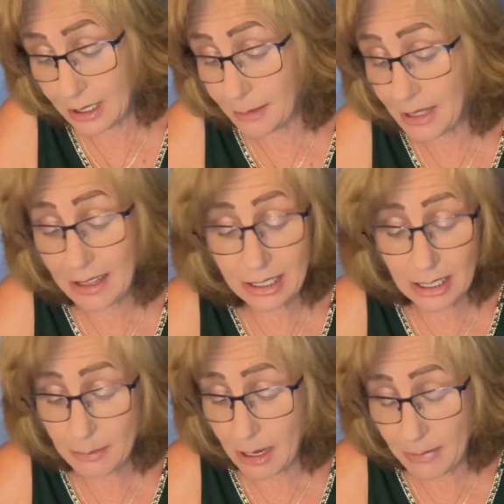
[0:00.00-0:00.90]
them, then they
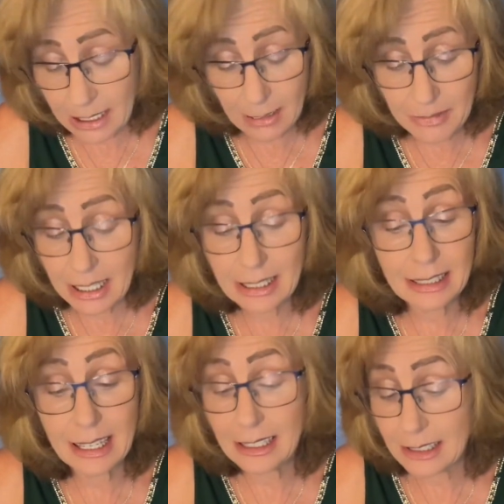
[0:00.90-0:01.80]
just pop back up the next
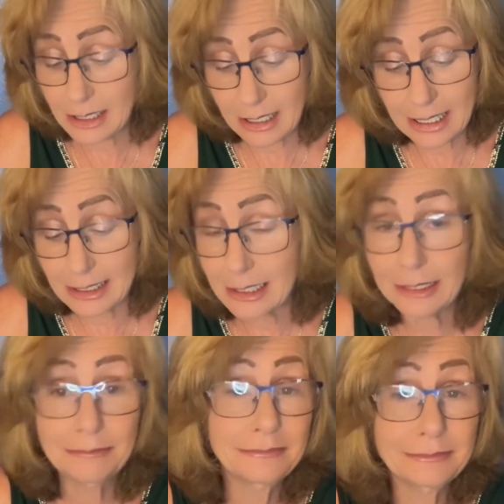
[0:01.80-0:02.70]
day and start again, so
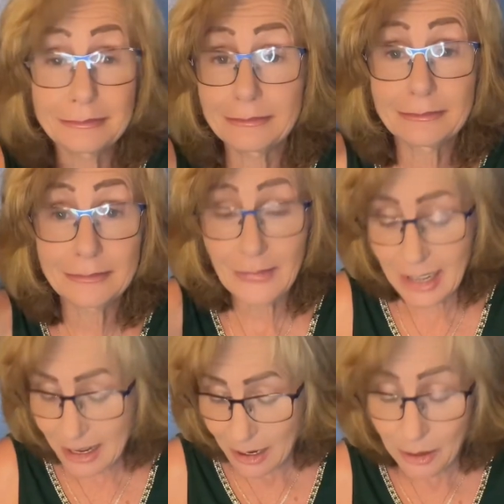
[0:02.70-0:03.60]

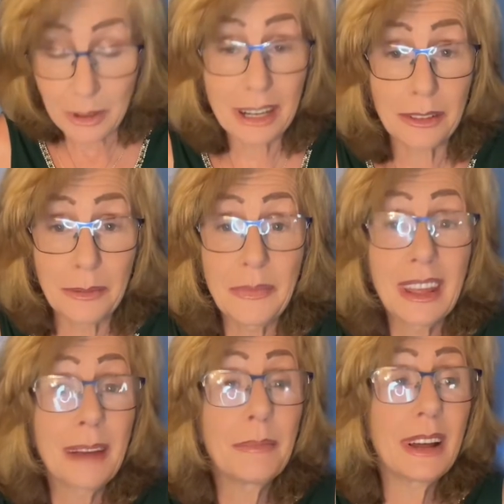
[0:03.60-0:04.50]
whatever.
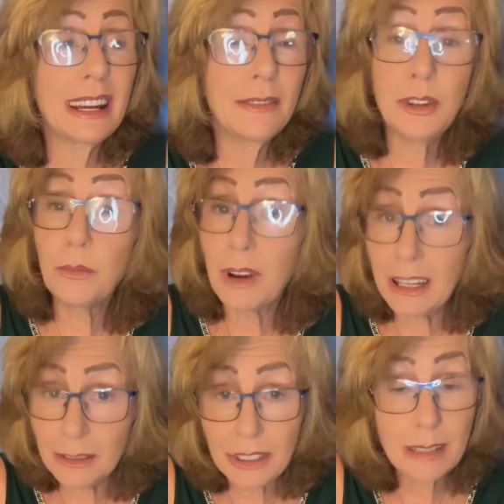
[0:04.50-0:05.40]
But if you
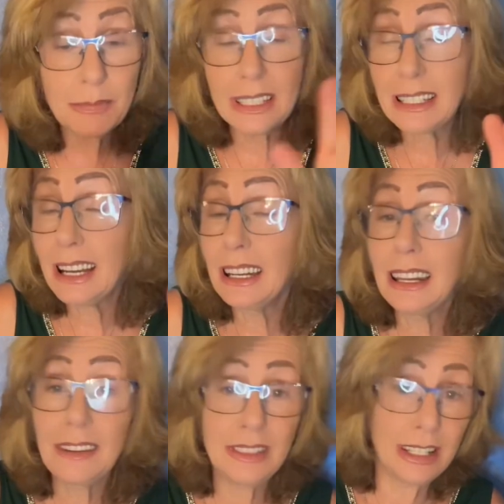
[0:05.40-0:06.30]
want a reading, please, I'd
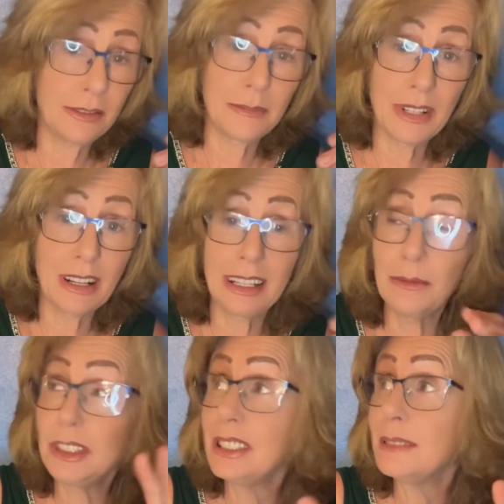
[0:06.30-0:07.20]
love to hear from y'all. It
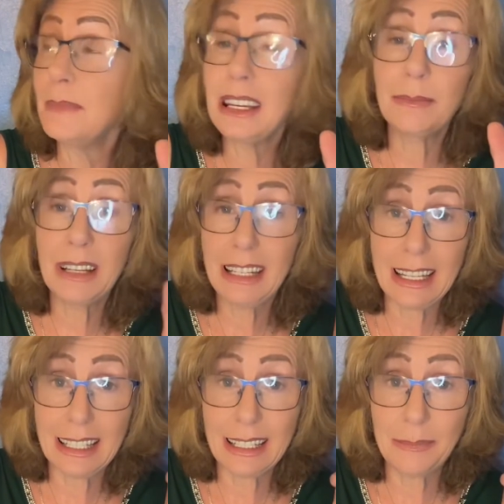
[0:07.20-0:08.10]
would just make my day
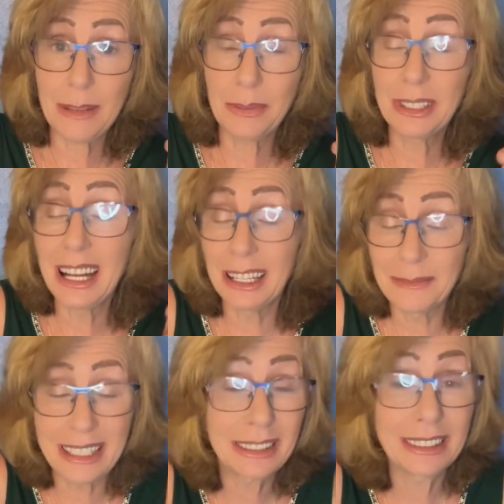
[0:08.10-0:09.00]
to get people telling
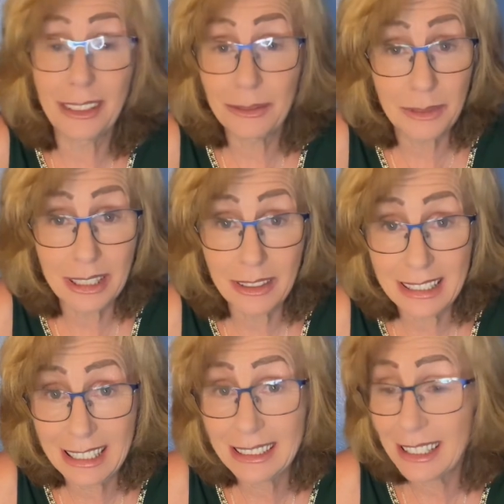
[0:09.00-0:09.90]
me, you know, what are the
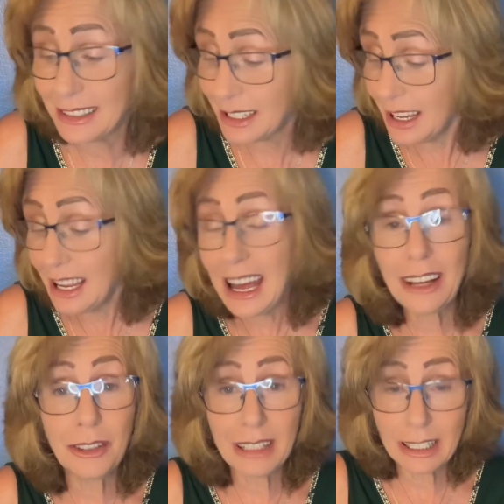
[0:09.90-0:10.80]
details? How
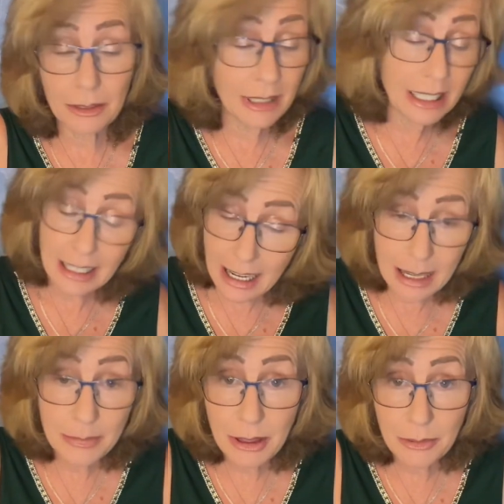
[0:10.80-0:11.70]
do I get a reading?
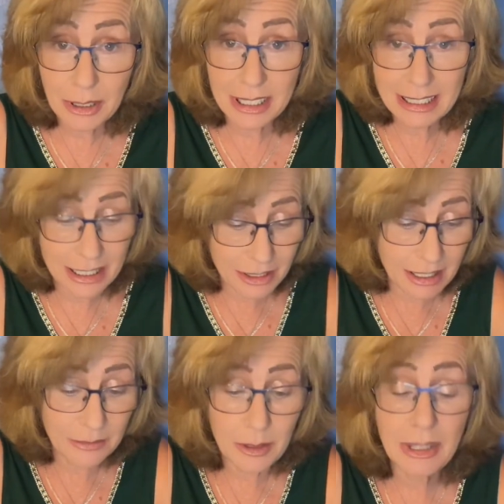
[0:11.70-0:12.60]
I'd be thrilled to send you the
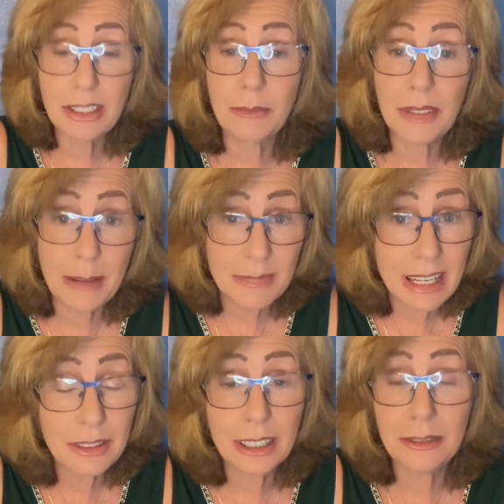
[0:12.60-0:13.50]
information, but I'm
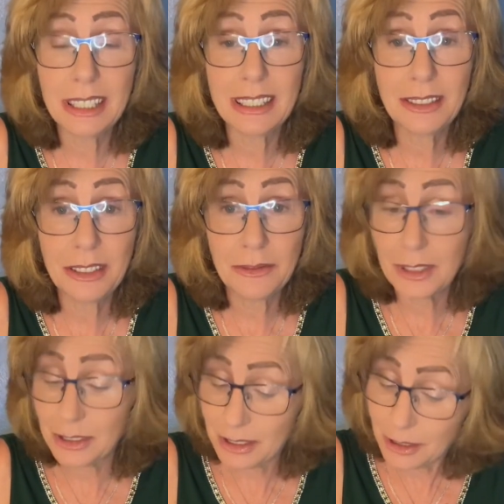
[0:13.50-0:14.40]
never going to reach out to you
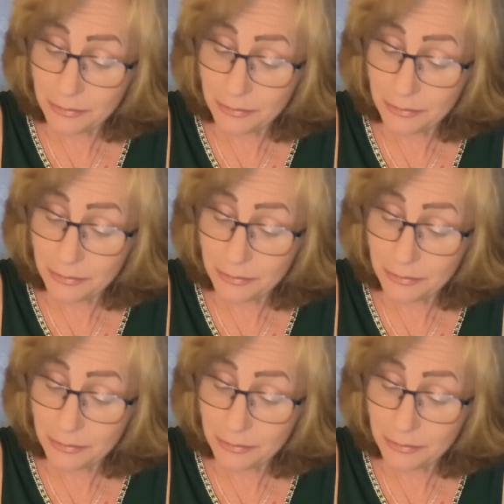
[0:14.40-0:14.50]
first. So